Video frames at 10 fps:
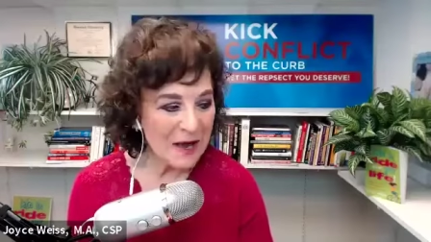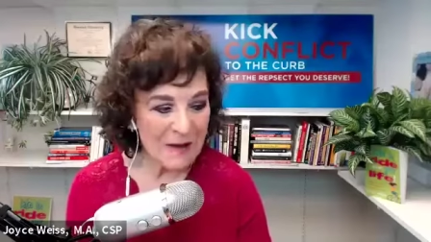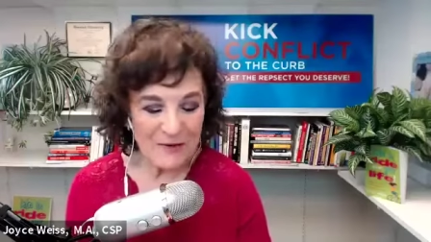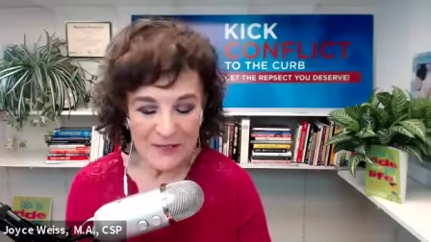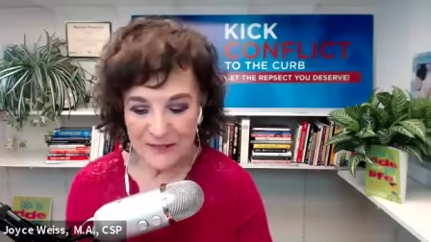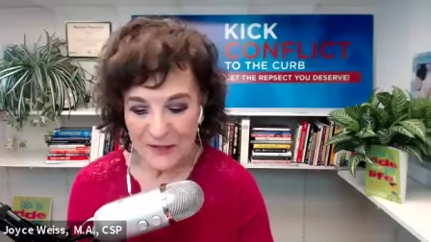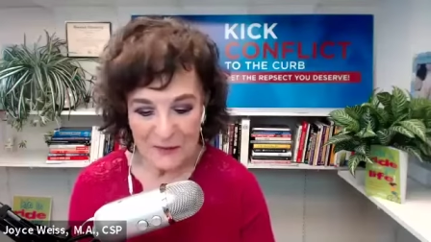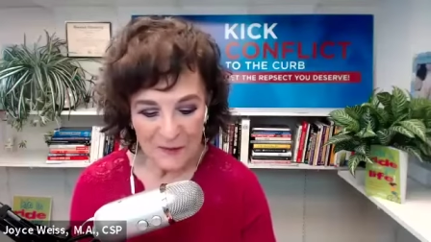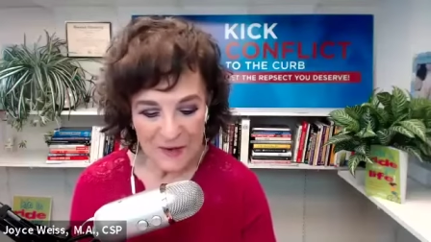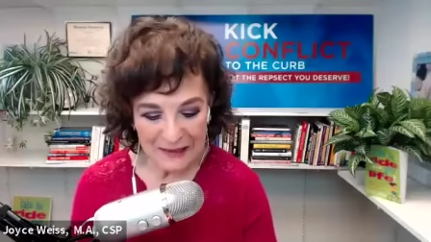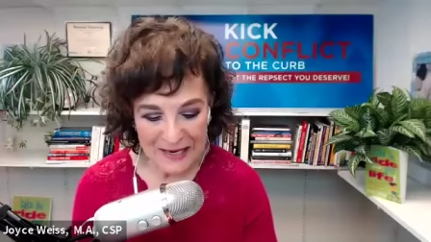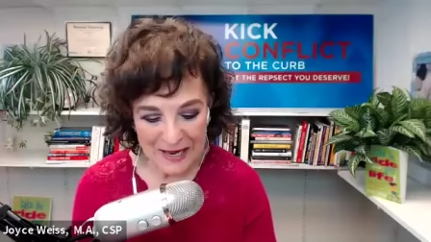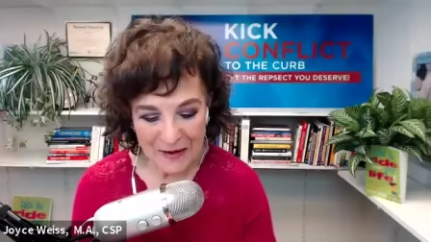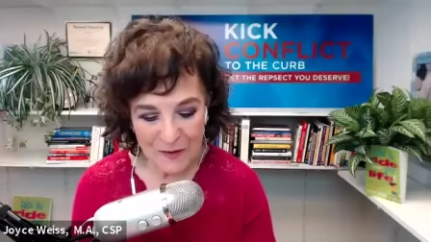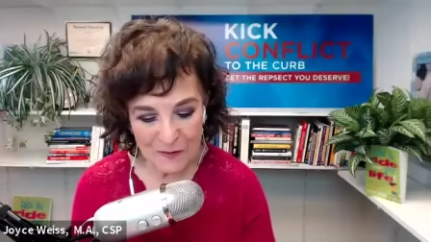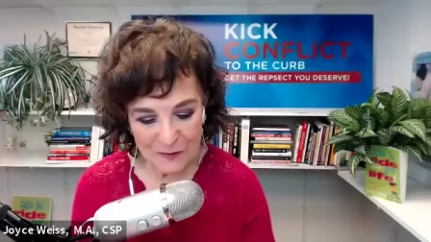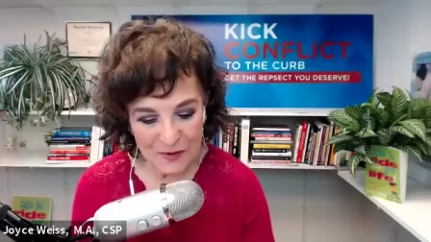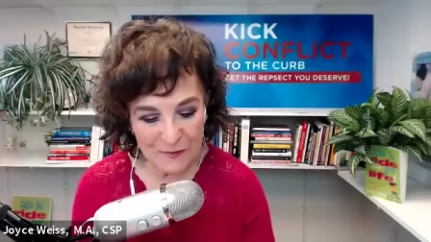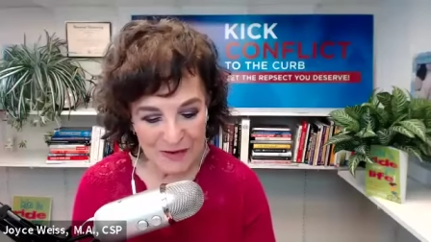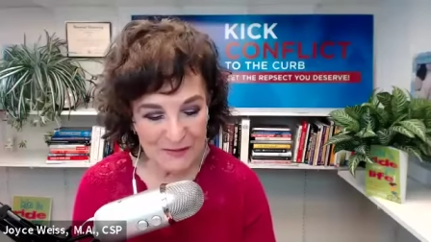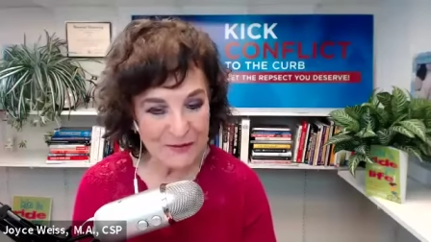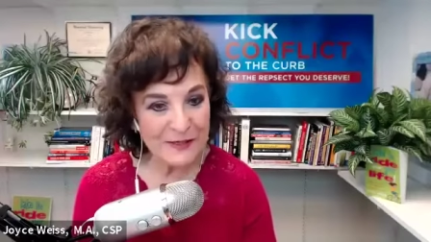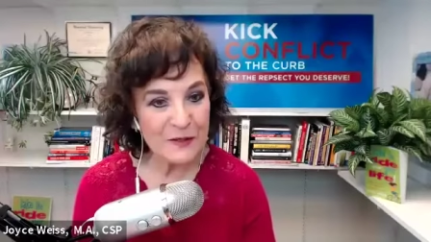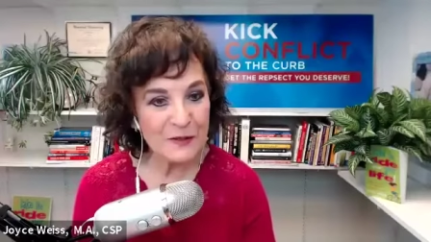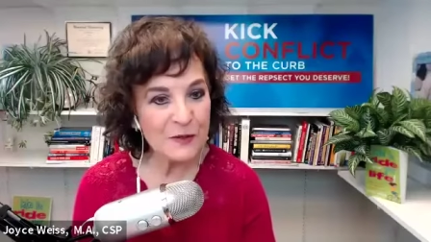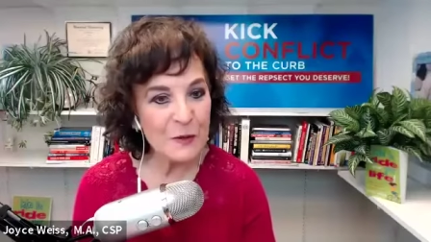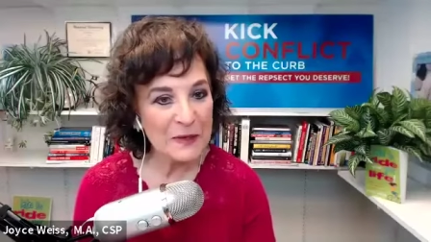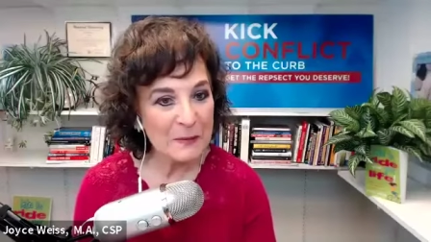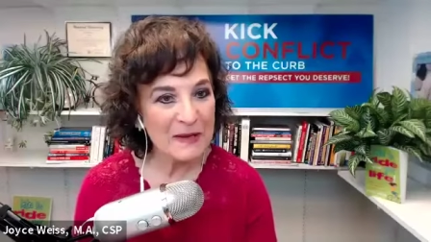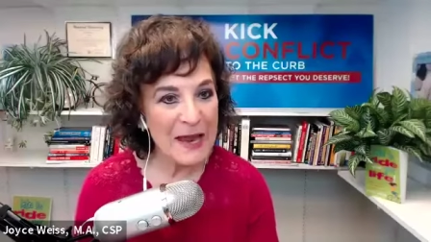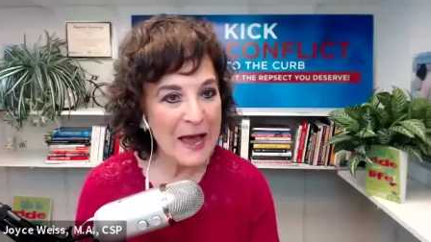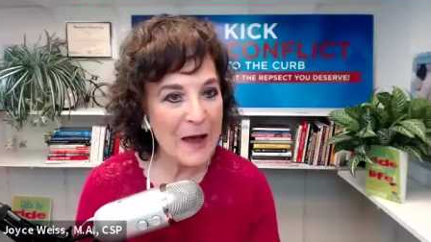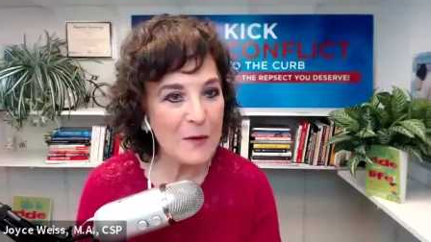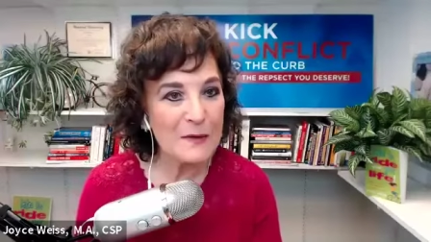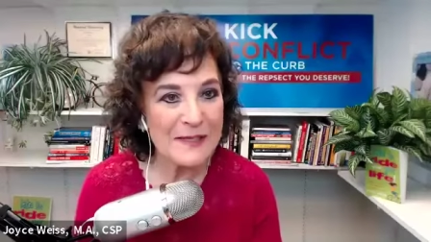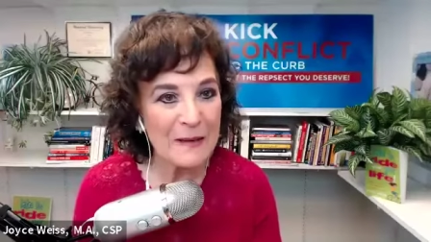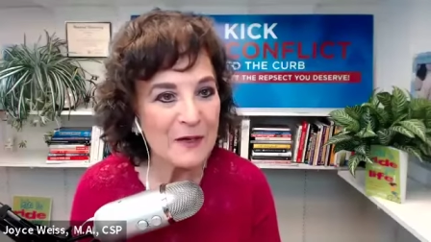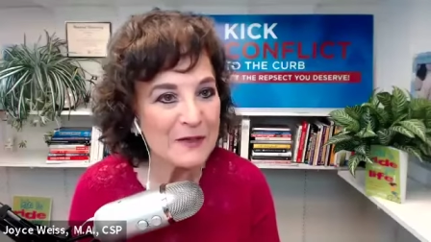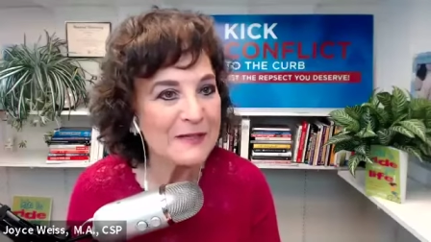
I'm going to tell you right now, you might as well start suing me now because I'm going to